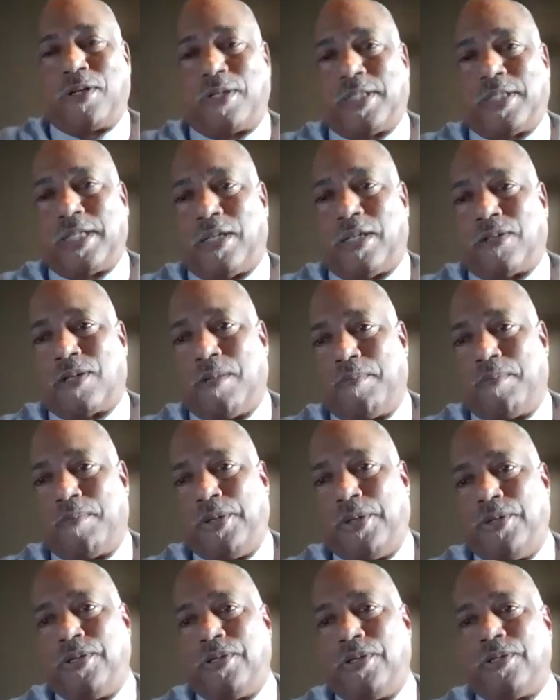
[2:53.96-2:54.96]
to sell
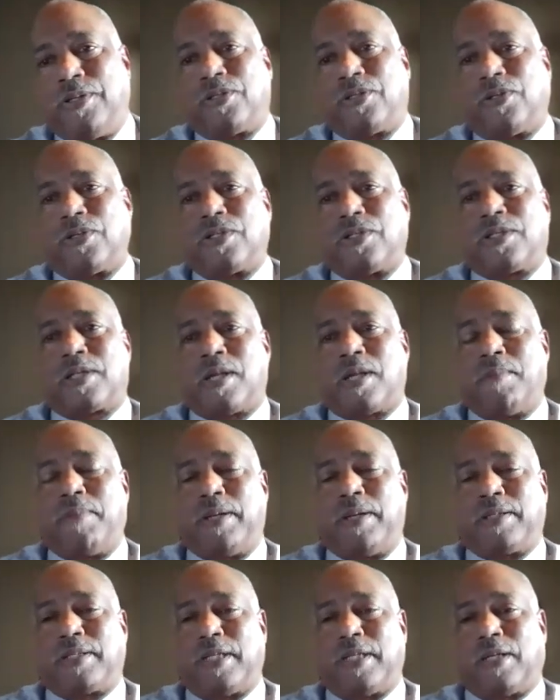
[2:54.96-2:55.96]
computers or
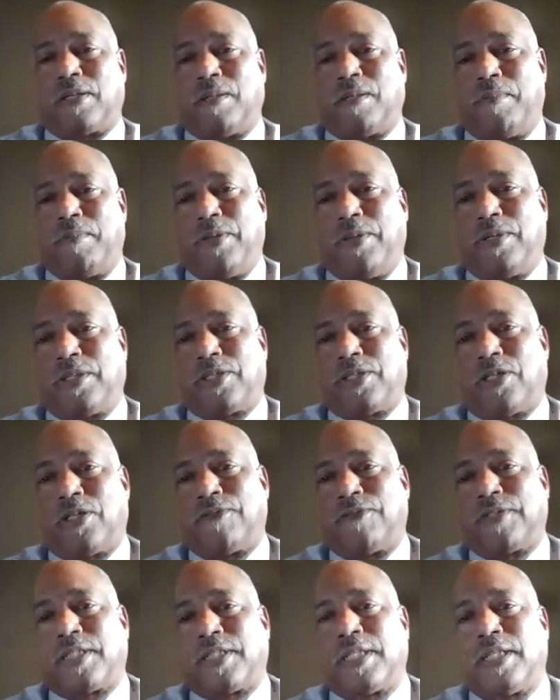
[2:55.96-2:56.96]
sell computer
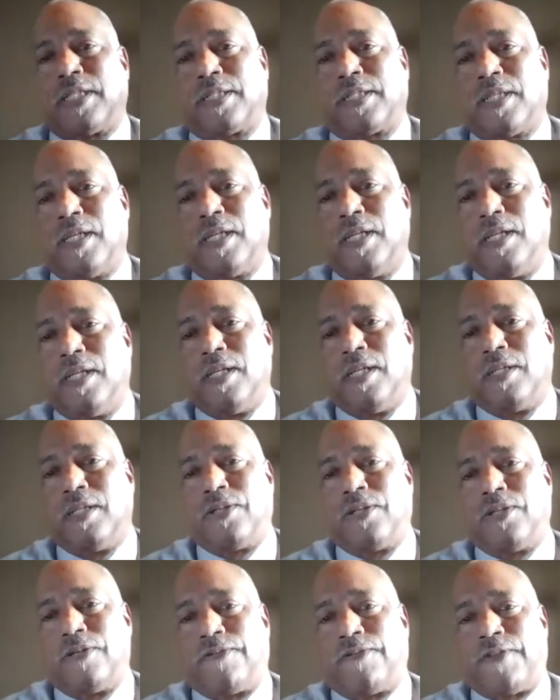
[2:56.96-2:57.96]
services
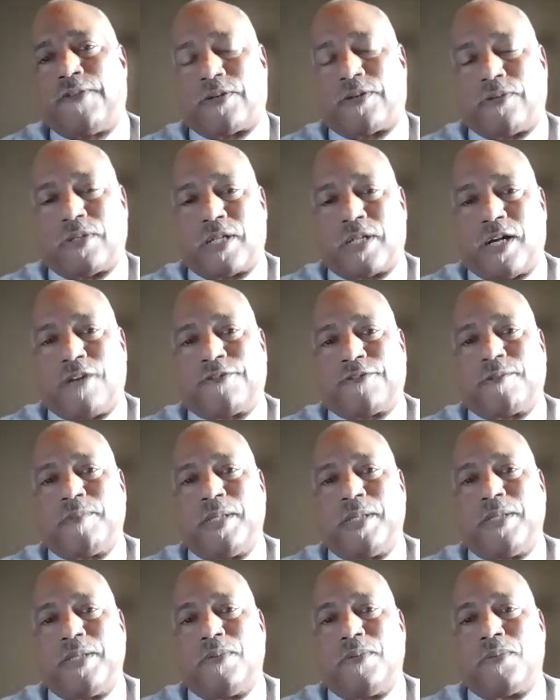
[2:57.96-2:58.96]
to the federal
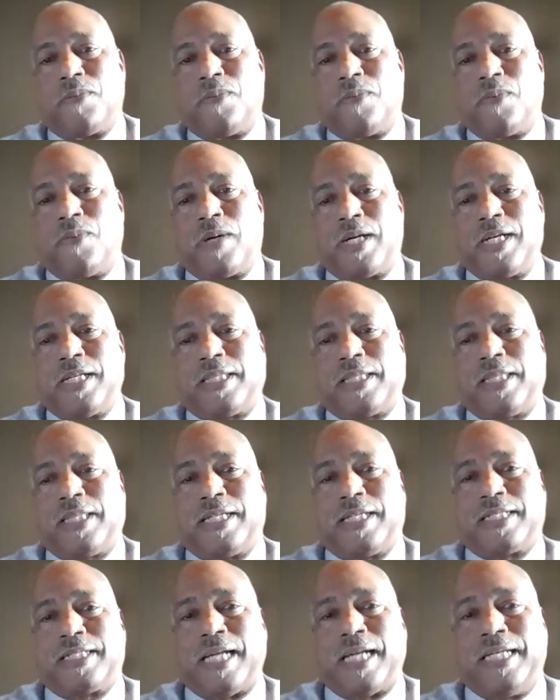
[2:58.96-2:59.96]
government, one of the
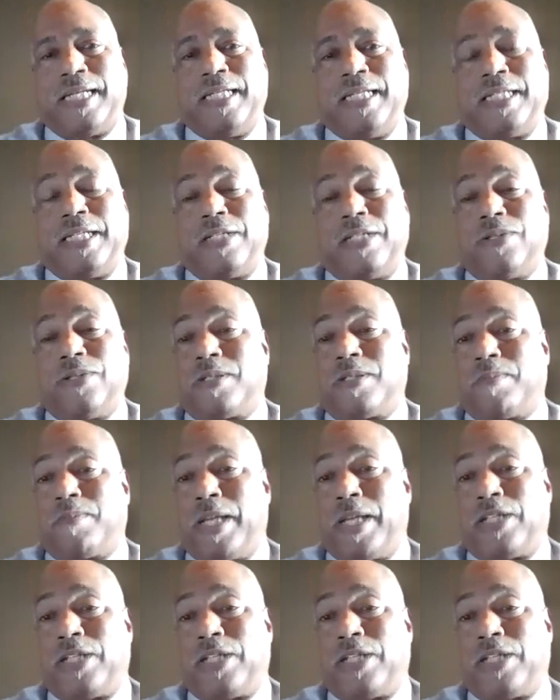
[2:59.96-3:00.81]
things I need to do is make